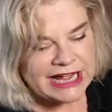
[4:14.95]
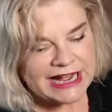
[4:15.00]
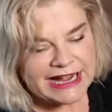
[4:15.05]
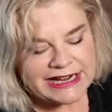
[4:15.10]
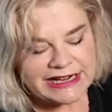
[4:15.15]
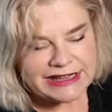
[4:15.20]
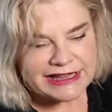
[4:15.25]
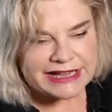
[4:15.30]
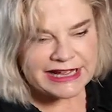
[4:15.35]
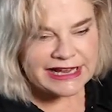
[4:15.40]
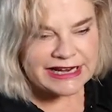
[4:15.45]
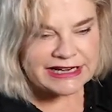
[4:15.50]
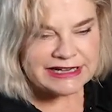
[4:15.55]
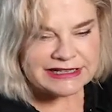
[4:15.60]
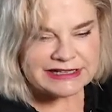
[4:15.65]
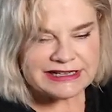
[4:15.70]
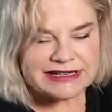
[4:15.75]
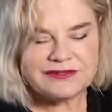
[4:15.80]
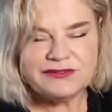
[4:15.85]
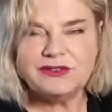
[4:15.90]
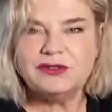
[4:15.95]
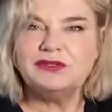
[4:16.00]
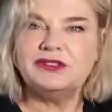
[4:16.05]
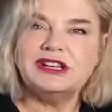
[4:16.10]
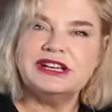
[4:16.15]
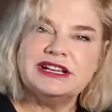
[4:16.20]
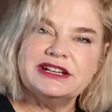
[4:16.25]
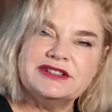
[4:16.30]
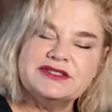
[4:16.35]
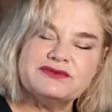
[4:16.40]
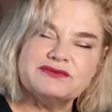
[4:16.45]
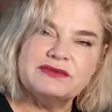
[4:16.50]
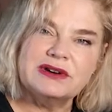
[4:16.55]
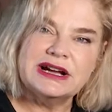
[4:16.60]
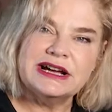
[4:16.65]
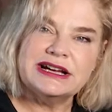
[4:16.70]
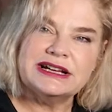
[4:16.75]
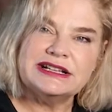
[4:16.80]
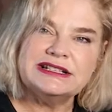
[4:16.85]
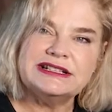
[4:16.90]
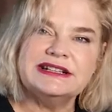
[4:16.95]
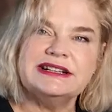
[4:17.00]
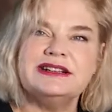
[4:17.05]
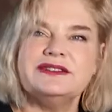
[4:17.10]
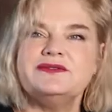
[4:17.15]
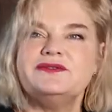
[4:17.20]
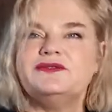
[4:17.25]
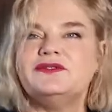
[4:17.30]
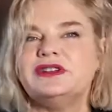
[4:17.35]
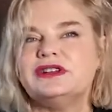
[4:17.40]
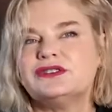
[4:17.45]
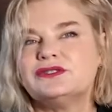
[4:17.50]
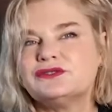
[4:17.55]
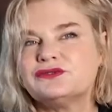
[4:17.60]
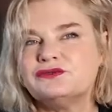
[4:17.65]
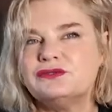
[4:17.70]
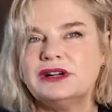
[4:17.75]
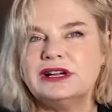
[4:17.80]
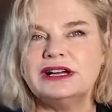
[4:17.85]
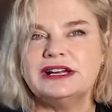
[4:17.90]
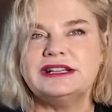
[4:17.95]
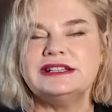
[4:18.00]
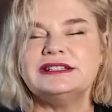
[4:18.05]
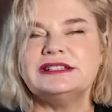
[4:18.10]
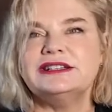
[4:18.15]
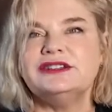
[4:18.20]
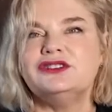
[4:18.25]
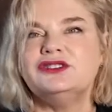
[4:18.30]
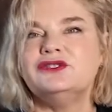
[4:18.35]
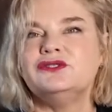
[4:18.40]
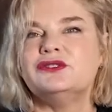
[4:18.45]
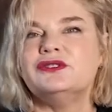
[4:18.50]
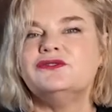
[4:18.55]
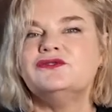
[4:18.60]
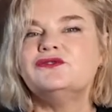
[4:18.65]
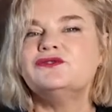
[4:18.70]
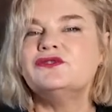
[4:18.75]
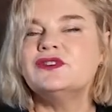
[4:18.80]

And then if you think it's right and it feels right and you can